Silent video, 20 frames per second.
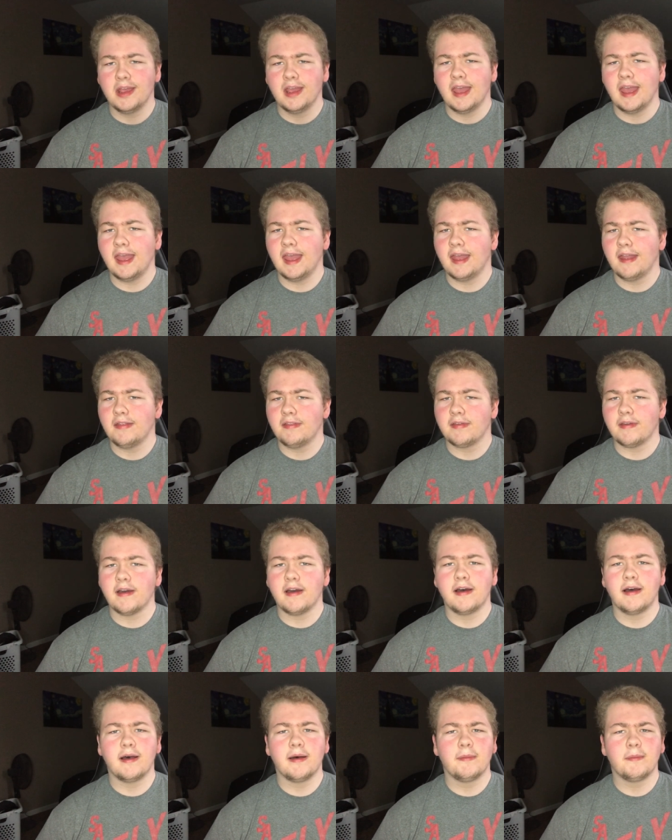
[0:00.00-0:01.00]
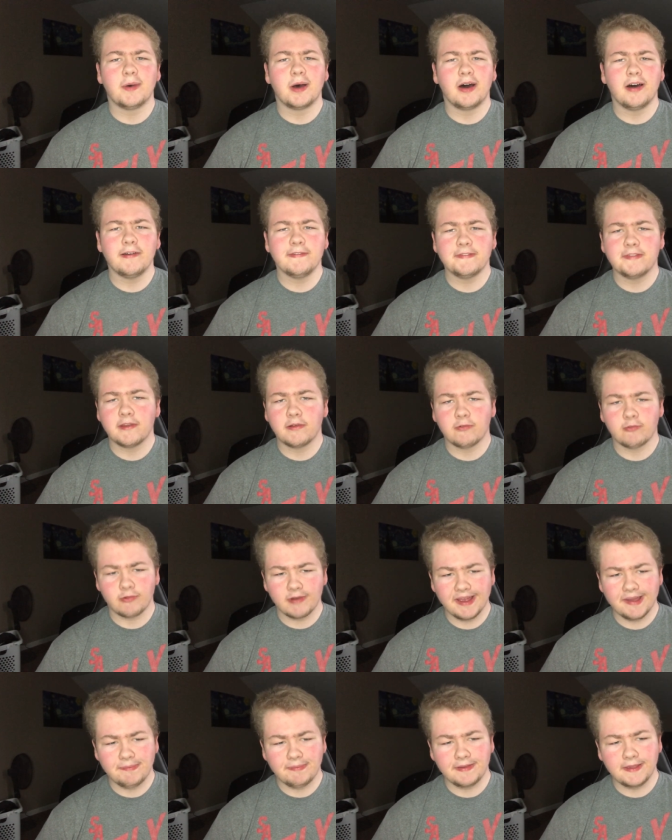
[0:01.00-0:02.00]
And um, off the
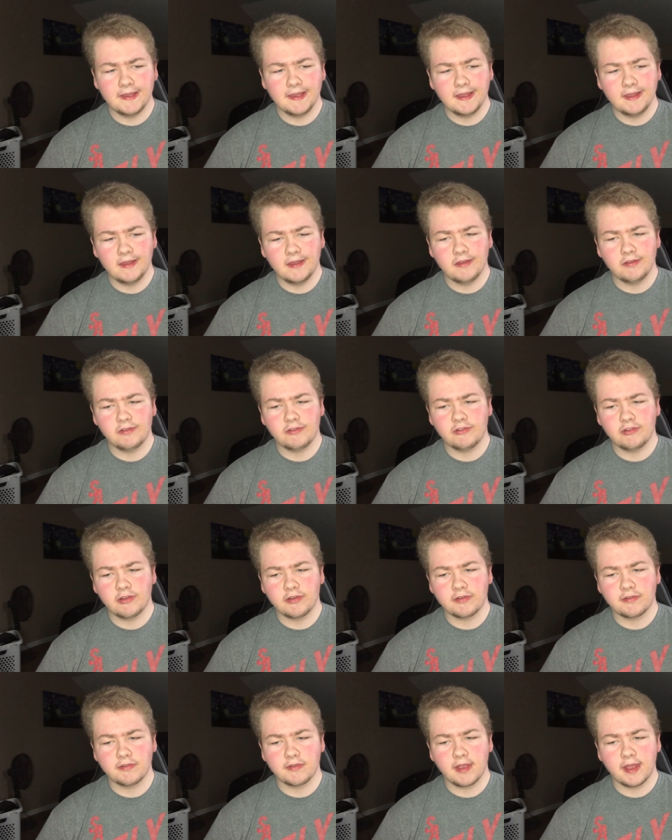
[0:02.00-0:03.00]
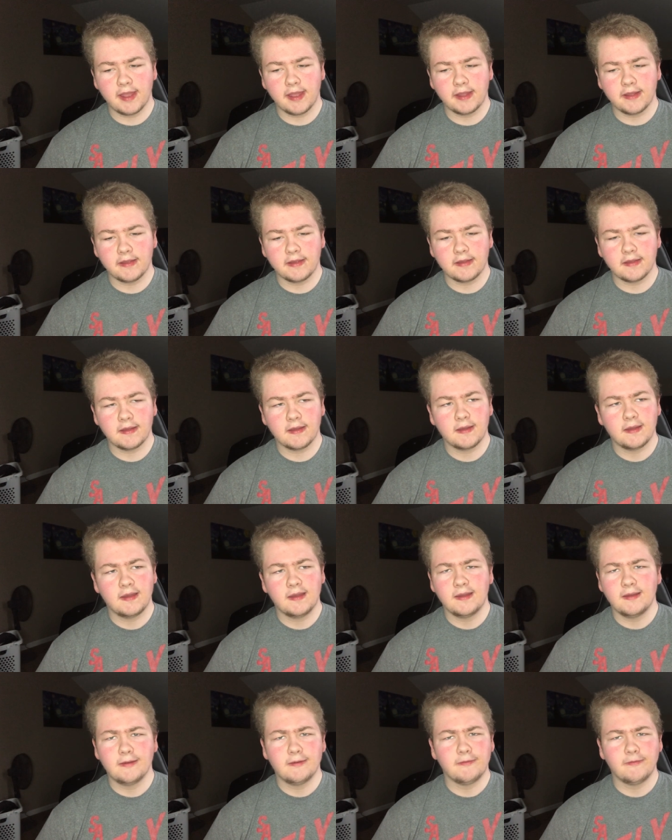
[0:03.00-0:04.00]
rip, he is just like
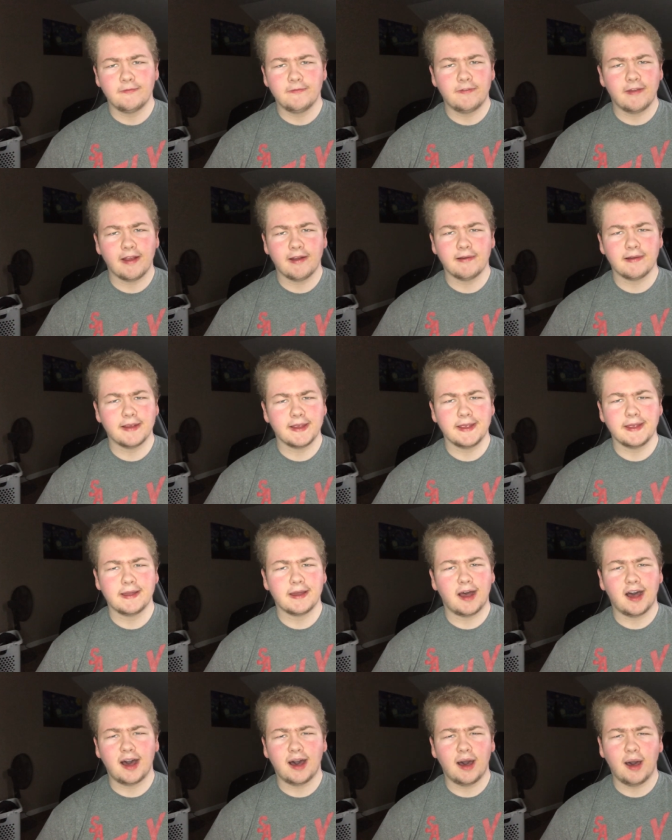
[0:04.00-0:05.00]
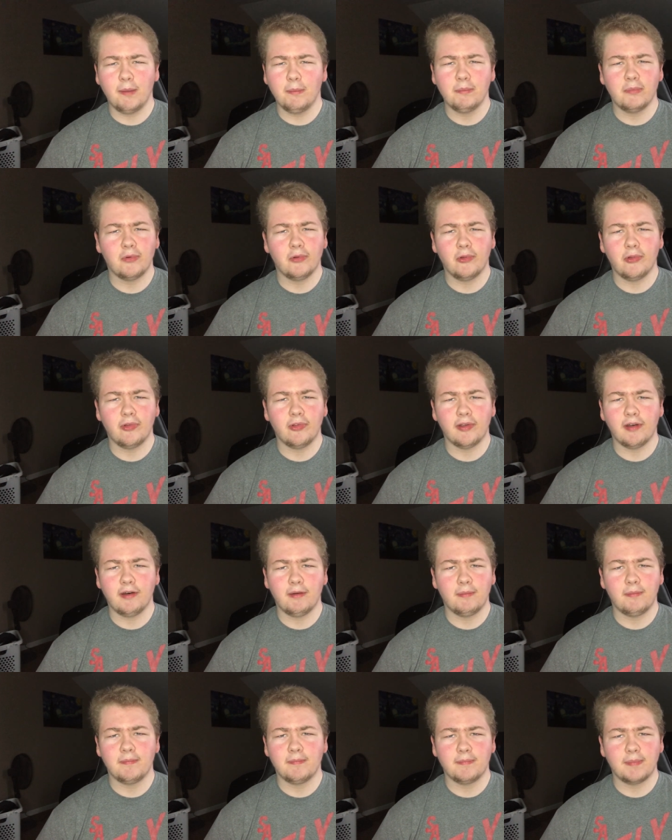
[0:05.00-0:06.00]
very humbled
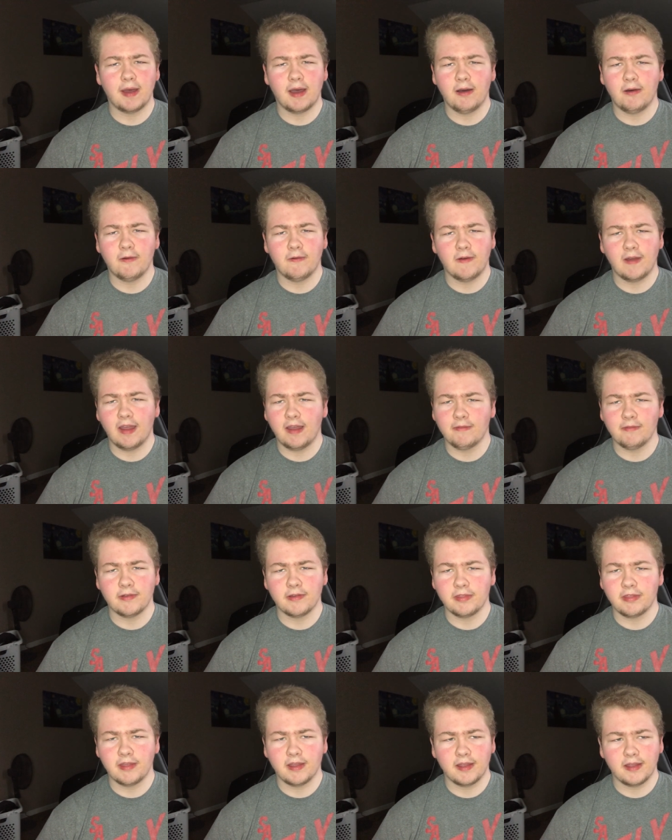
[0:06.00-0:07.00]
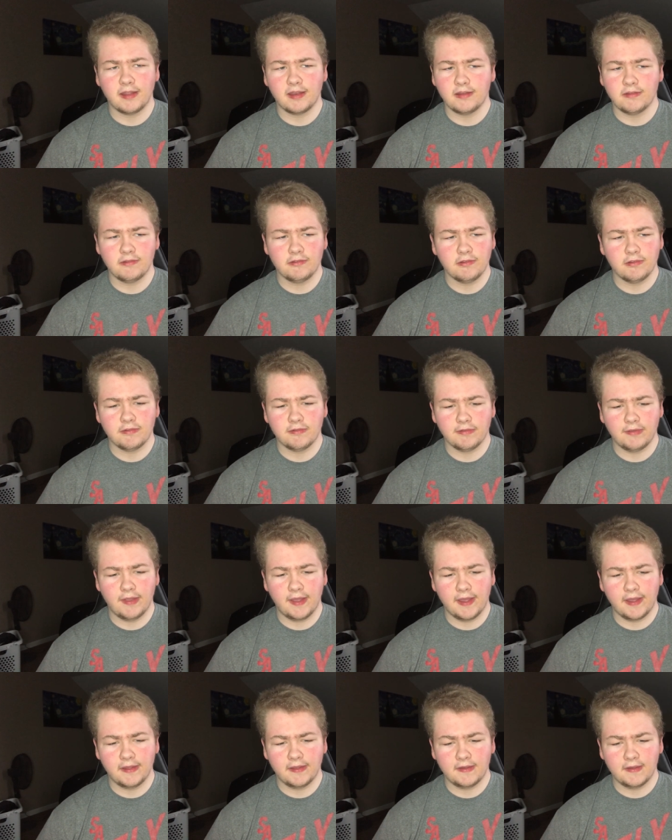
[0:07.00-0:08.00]
about everything. And he's just
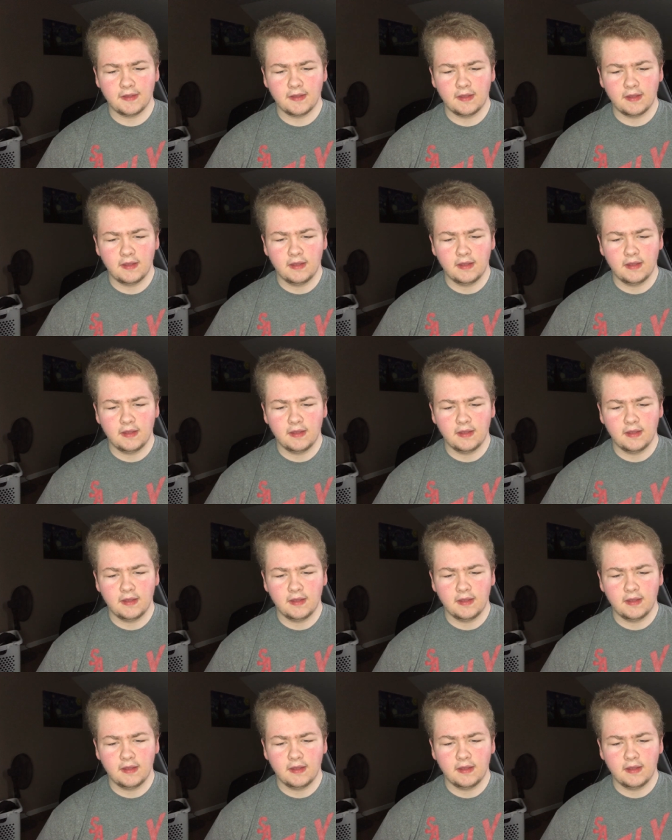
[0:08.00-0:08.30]
like,